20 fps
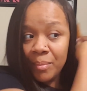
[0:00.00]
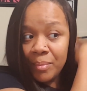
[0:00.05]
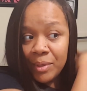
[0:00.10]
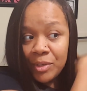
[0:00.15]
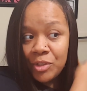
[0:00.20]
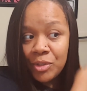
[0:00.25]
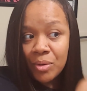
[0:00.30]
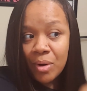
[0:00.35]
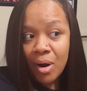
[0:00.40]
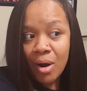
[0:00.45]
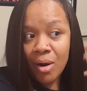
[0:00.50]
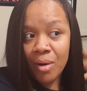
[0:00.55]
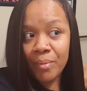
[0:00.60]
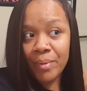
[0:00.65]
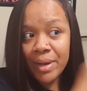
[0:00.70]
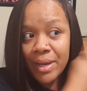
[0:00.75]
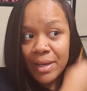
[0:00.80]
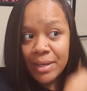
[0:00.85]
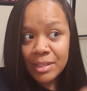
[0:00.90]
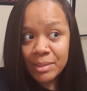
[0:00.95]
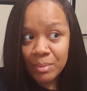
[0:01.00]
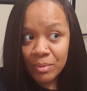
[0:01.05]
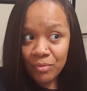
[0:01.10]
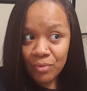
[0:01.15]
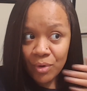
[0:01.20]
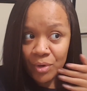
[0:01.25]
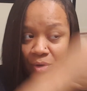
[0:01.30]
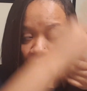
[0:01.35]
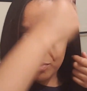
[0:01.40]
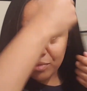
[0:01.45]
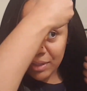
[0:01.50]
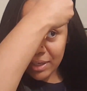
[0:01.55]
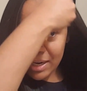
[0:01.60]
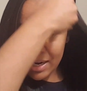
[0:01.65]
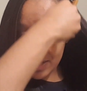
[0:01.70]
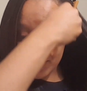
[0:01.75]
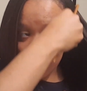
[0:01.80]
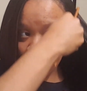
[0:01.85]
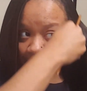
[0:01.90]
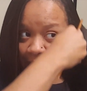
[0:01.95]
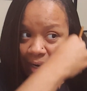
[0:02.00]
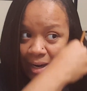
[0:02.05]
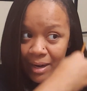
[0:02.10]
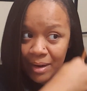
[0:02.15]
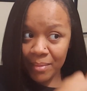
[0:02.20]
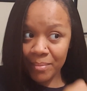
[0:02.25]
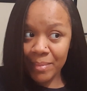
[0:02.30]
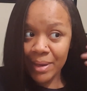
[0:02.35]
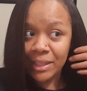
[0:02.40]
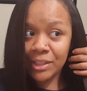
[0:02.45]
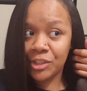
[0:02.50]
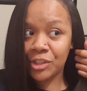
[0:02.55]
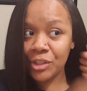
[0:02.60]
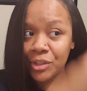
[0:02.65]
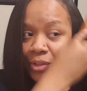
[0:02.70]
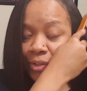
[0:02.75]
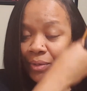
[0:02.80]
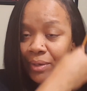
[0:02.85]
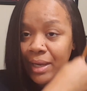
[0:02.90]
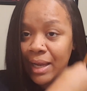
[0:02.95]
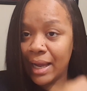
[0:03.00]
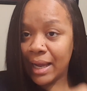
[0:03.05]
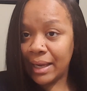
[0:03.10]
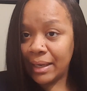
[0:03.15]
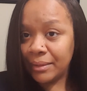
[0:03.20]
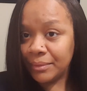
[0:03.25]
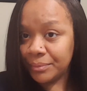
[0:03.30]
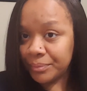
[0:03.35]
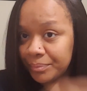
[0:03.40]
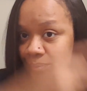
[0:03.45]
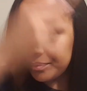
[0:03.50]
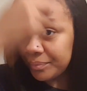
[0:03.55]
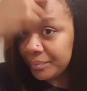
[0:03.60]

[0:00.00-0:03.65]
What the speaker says: But you always, before you flat iron your hair, make sure you got